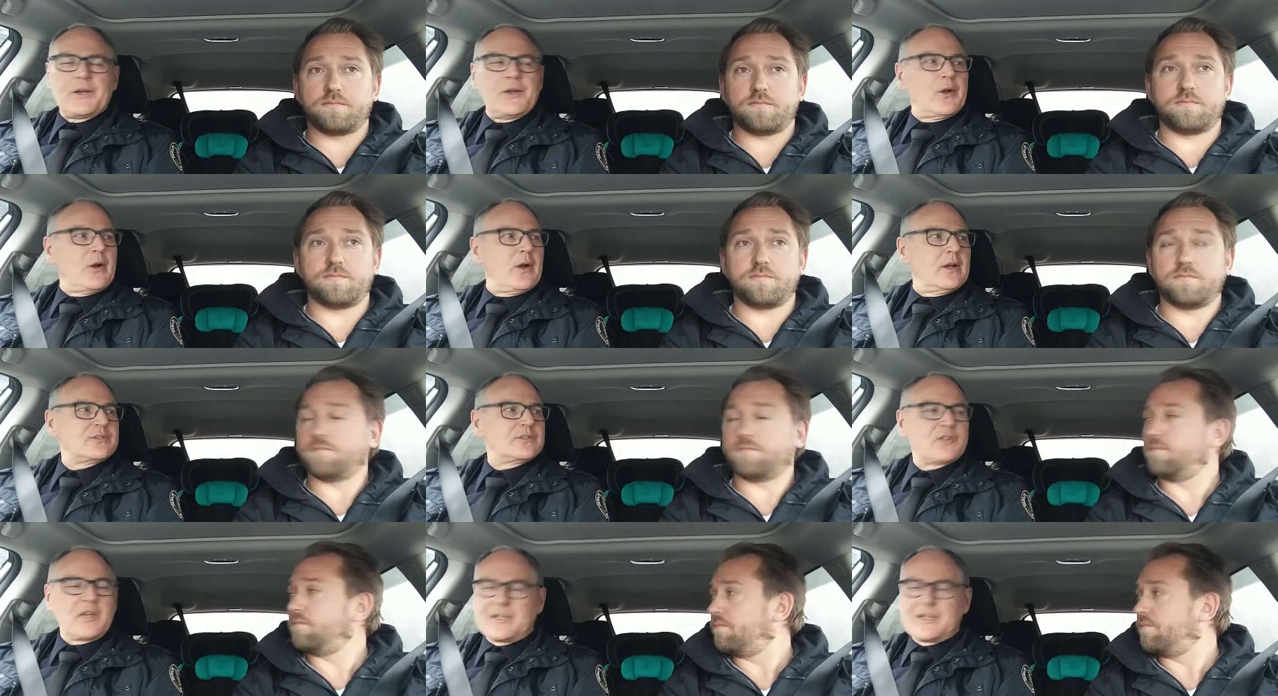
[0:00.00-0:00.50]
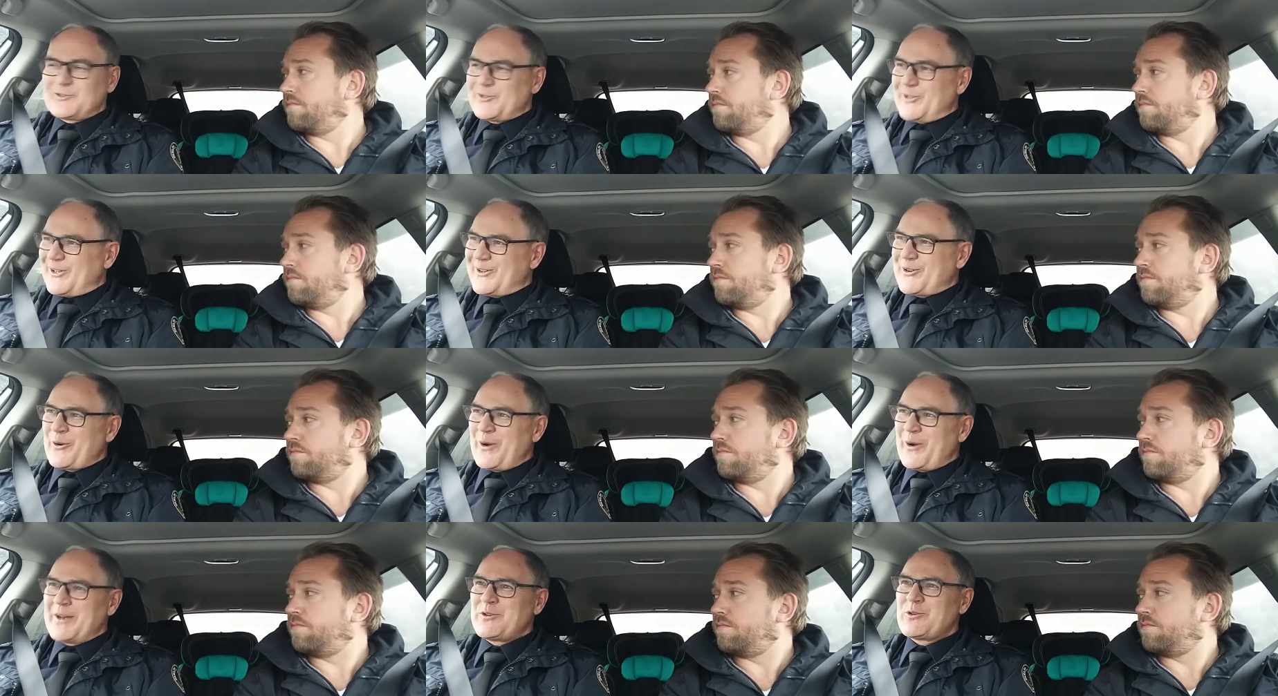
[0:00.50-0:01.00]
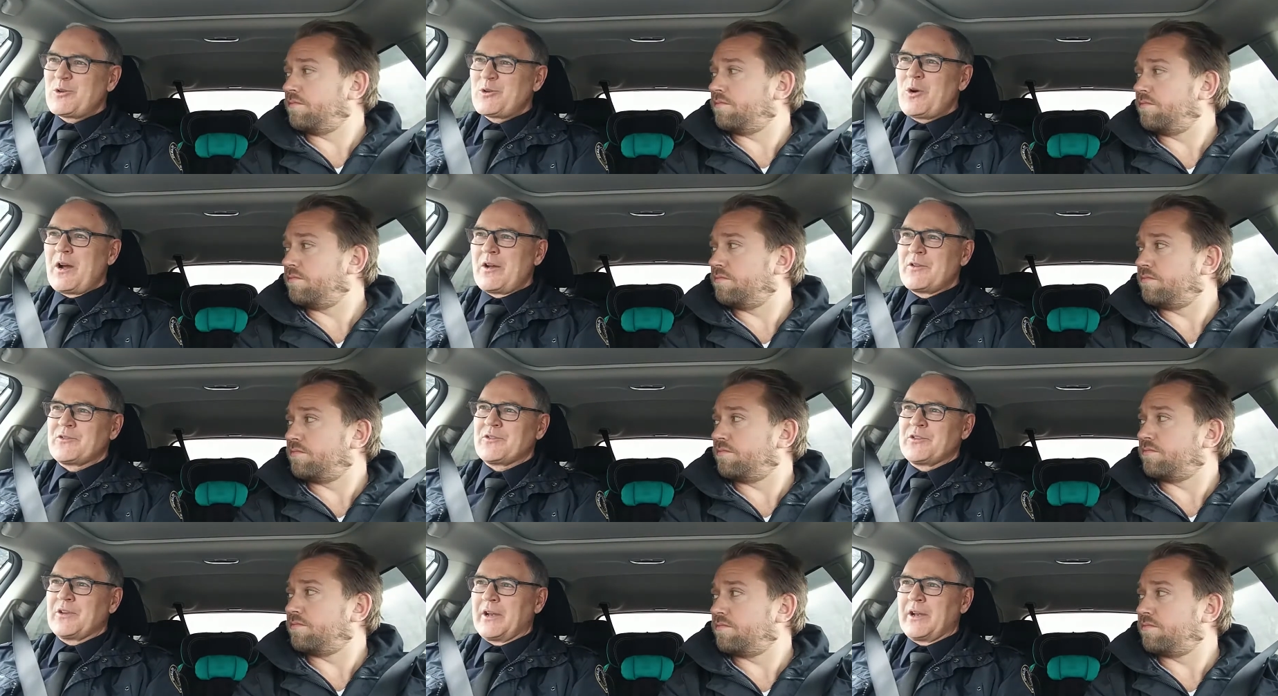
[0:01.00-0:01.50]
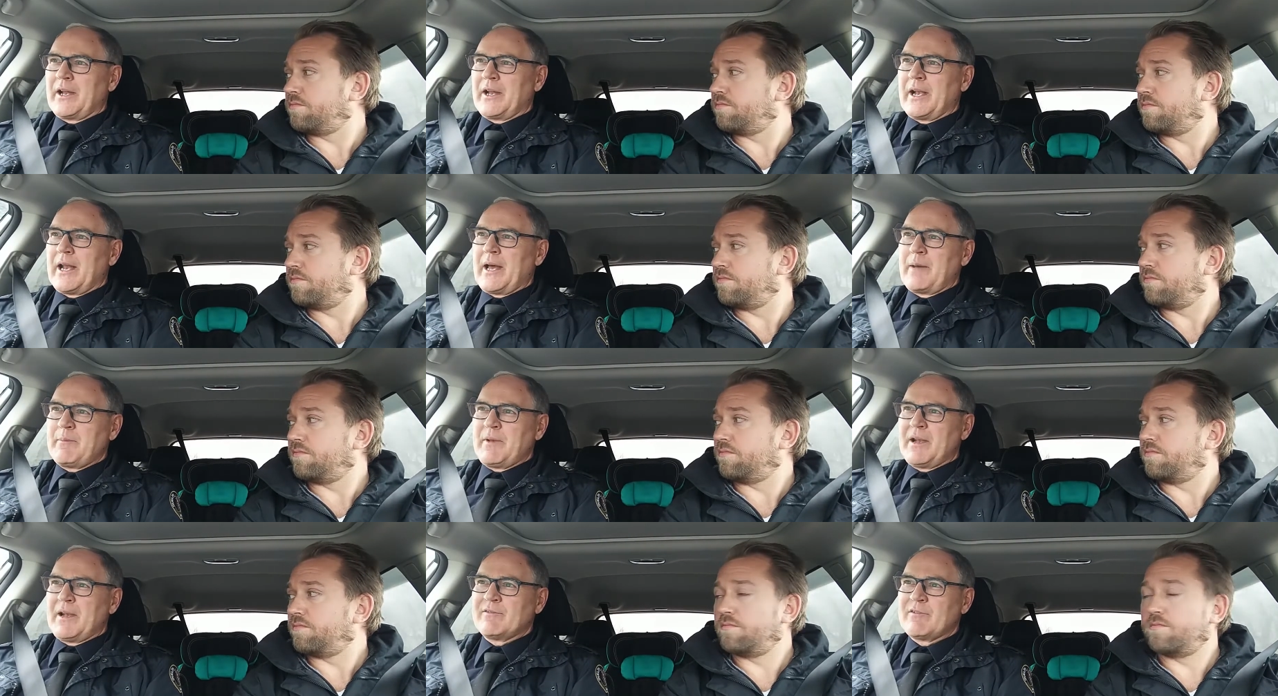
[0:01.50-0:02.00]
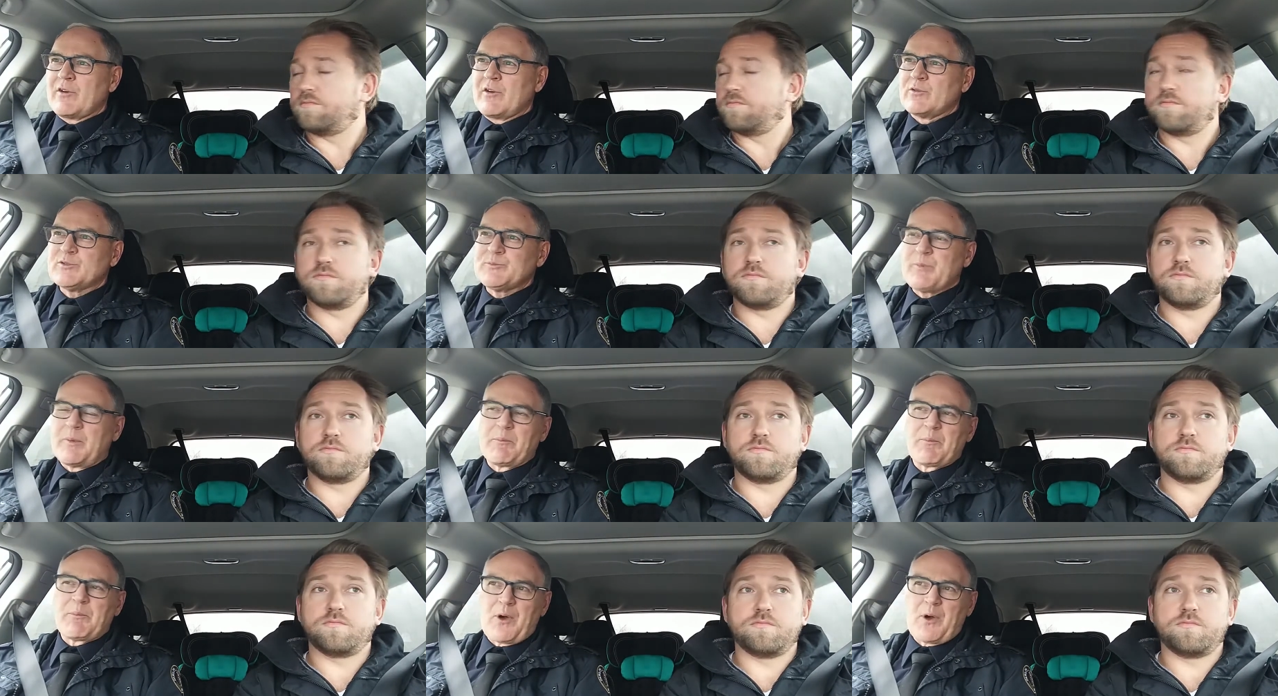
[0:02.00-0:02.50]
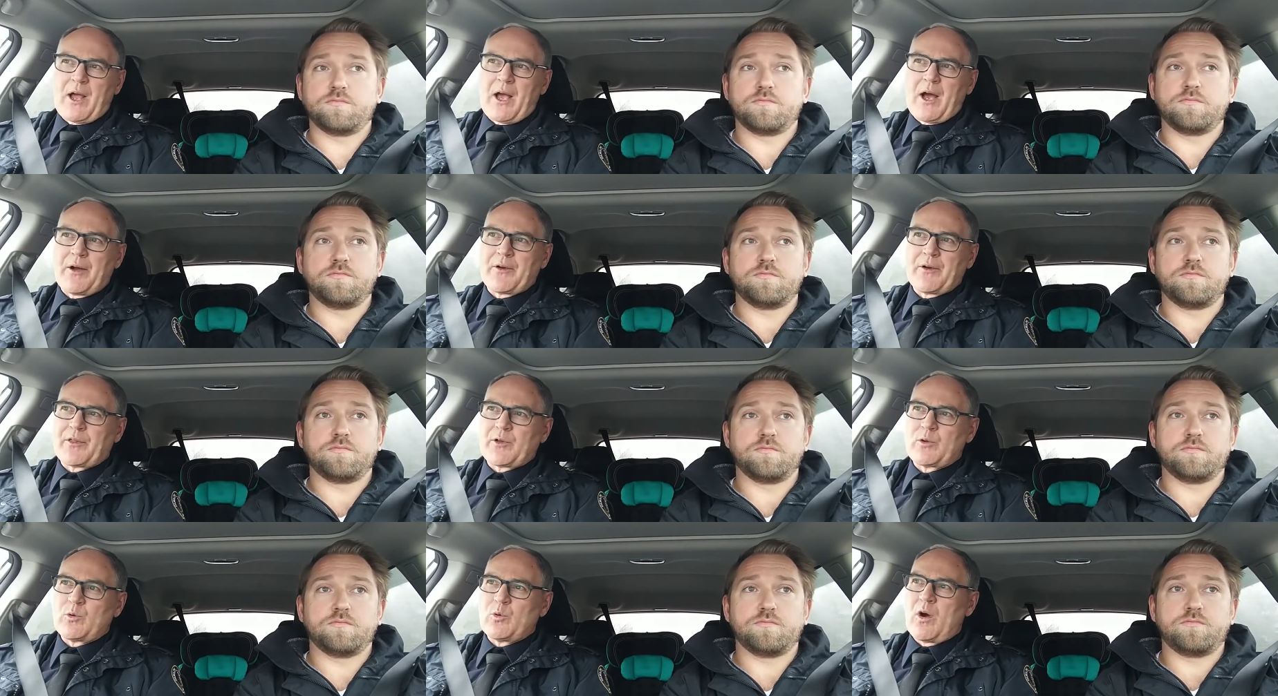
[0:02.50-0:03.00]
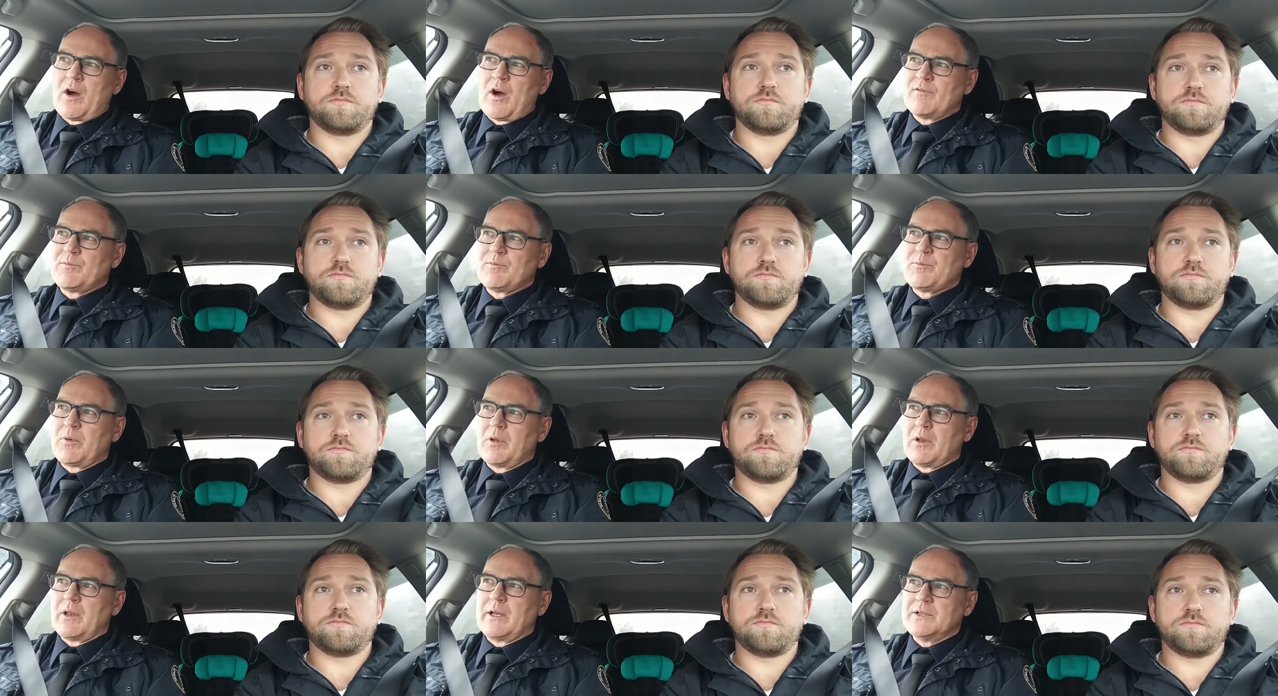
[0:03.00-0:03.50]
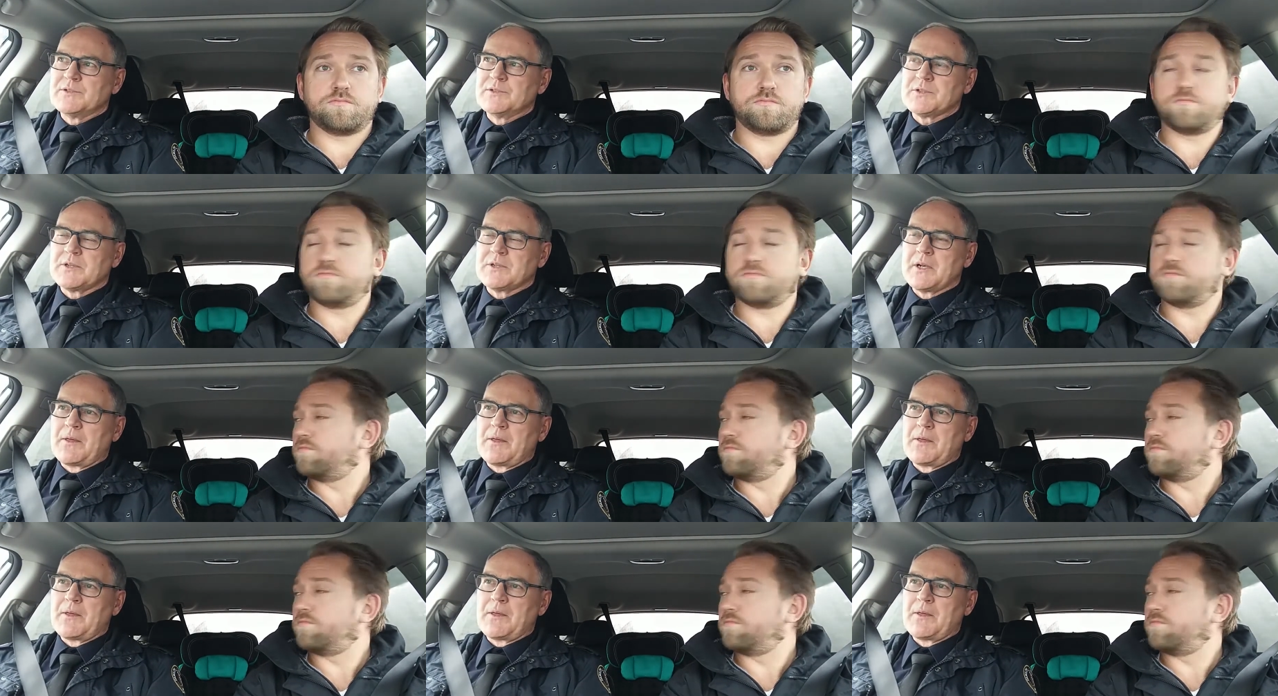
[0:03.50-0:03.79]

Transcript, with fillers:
Speaker 1: you know, it's, it's a great question, and I mean, I've always been proud of the Guelph Police,